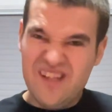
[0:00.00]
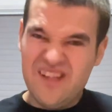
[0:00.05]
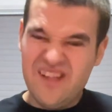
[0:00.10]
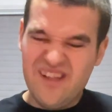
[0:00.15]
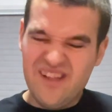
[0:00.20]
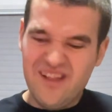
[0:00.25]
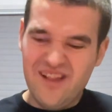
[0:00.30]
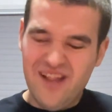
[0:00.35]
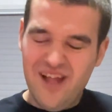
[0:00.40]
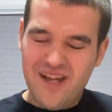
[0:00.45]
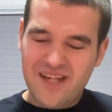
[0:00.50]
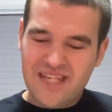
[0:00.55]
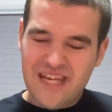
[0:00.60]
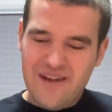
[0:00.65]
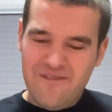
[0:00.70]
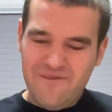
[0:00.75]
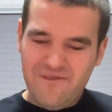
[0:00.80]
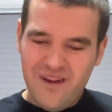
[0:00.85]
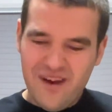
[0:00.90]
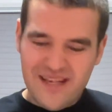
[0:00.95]

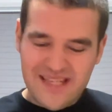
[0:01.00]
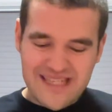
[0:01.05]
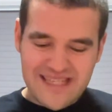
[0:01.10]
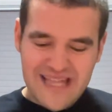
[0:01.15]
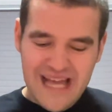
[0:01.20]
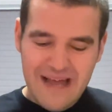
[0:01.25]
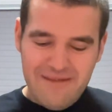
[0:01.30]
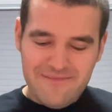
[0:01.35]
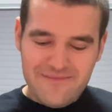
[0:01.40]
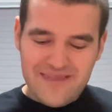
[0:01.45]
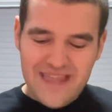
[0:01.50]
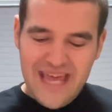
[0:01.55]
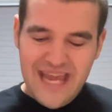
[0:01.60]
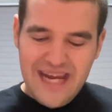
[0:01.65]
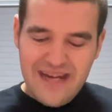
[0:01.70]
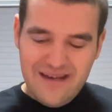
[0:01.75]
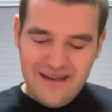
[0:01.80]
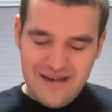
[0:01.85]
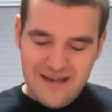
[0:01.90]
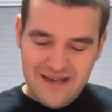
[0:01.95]
Looking for
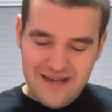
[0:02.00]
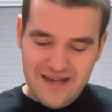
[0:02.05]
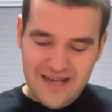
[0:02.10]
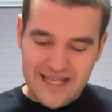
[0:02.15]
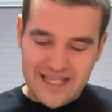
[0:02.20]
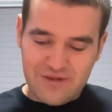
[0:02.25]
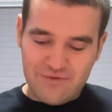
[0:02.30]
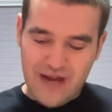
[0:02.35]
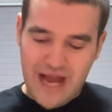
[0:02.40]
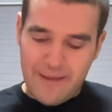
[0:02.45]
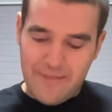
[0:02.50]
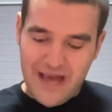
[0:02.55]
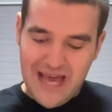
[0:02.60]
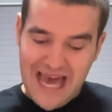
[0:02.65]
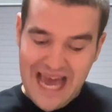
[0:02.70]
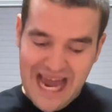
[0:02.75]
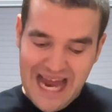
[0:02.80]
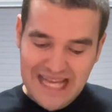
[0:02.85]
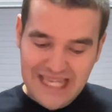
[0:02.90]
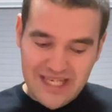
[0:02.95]
something? His grandma
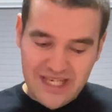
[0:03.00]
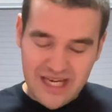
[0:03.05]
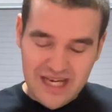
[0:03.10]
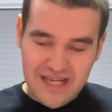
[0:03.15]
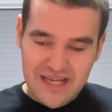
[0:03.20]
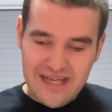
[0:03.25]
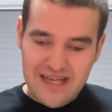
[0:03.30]
asked.